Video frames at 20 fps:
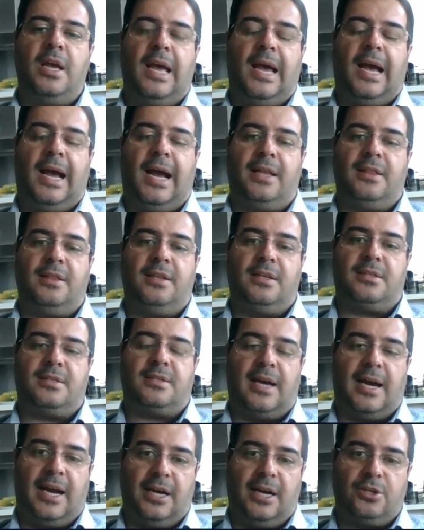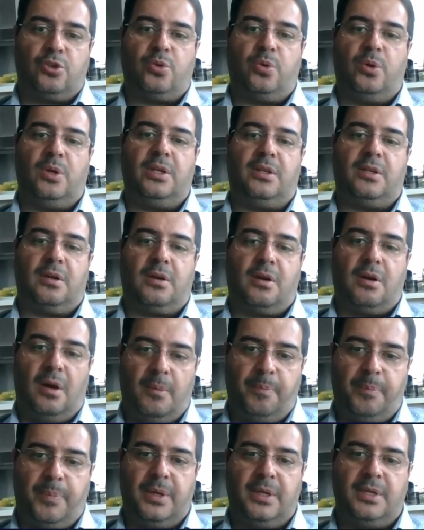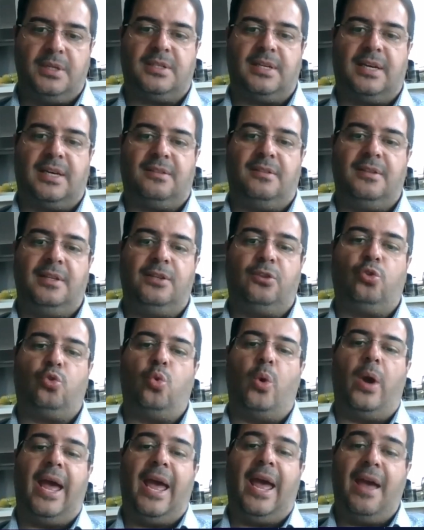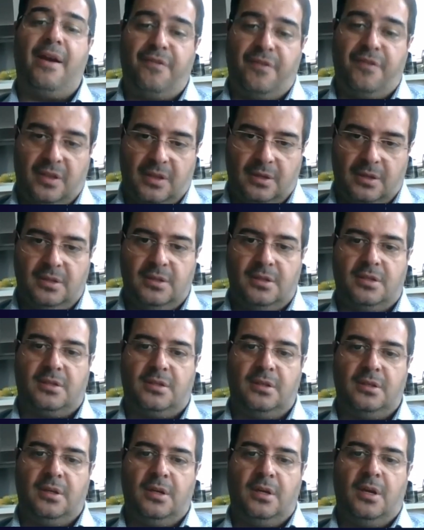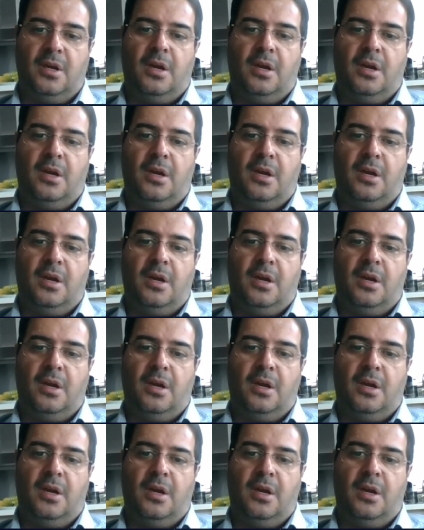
and it's actually the companies that need to evidence